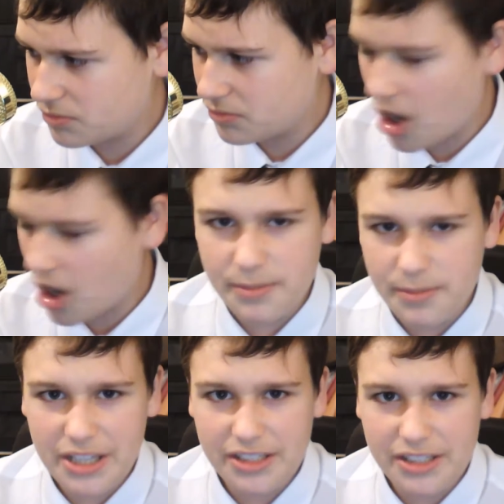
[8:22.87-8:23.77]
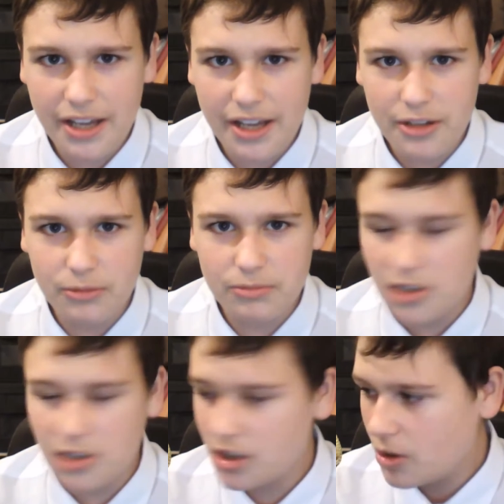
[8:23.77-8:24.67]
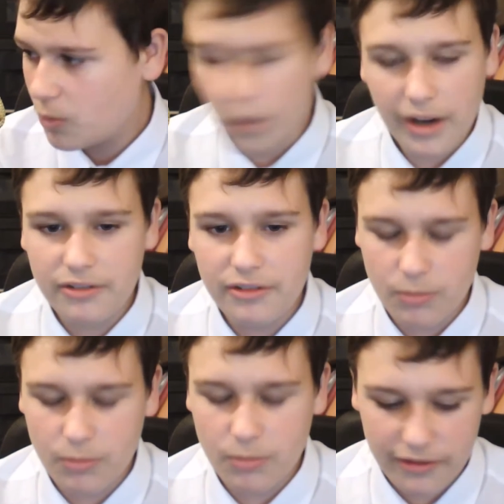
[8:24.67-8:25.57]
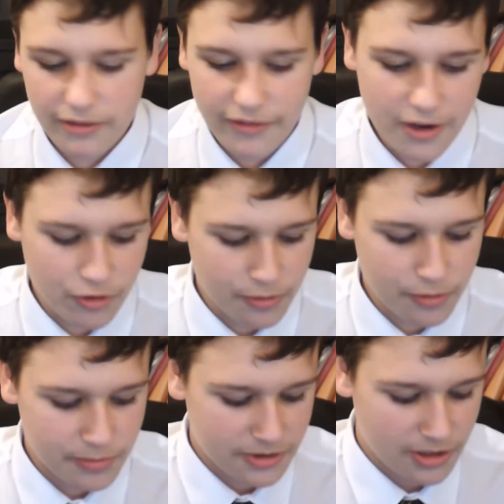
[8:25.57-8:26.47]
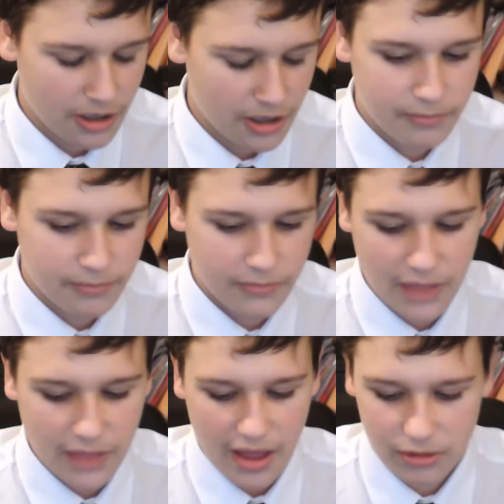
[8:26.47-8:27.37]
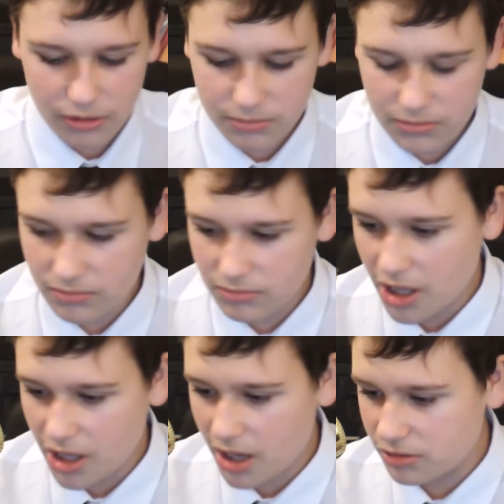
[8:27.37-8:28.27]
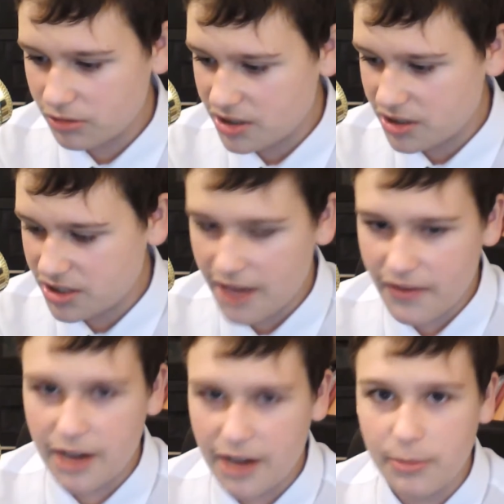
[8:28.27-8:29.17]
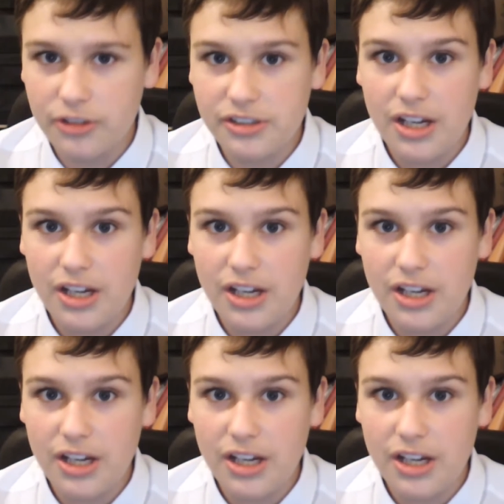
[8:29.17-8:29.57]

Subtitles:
RSPCA or whatever welfare groups that save animals,